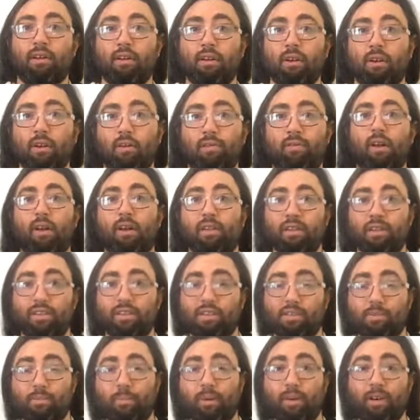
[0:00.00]
of all the
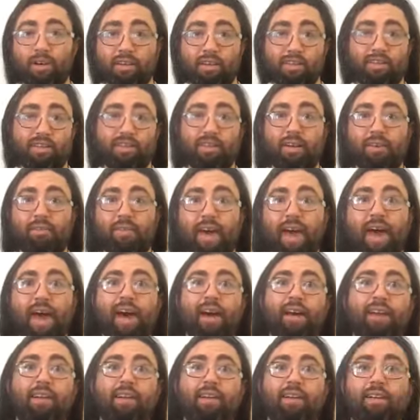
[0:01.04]
experiences I've
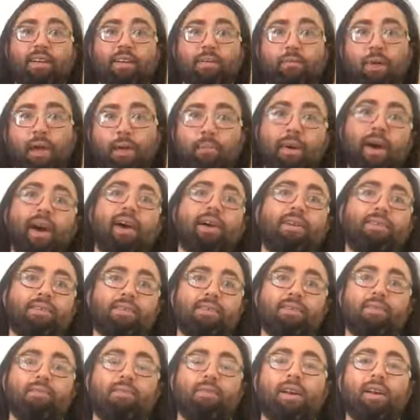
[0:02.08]
had in my past,
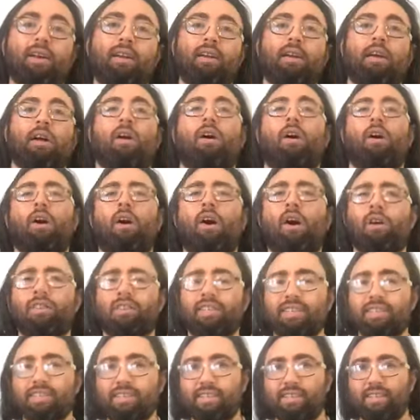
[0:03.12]
right? All
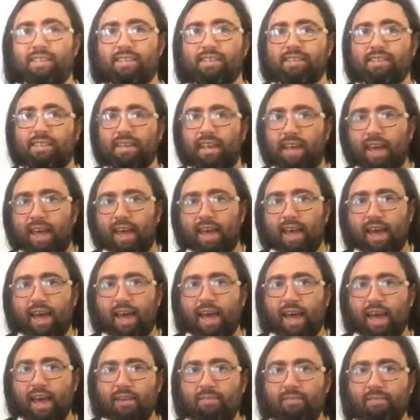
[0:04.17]
these things
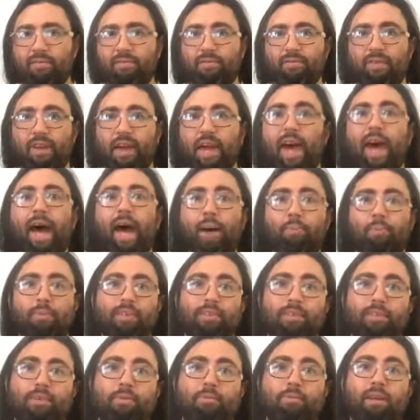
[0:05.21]
have happened
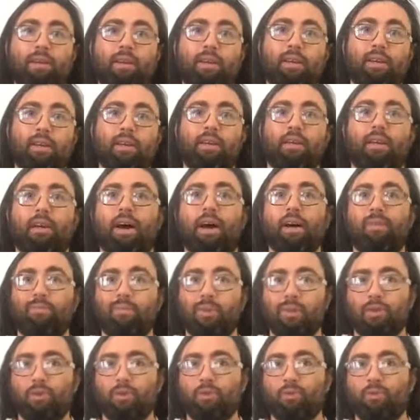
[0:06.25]
to me. I've
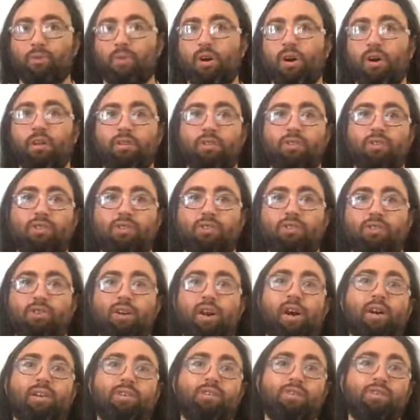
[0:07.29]
been through all these
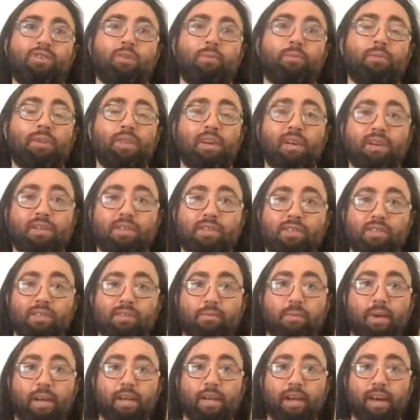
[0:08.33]
trials and tribulations in
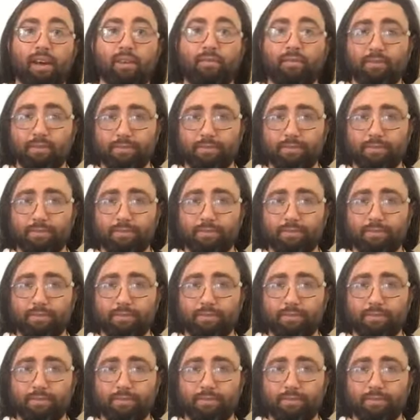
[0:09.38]
my life,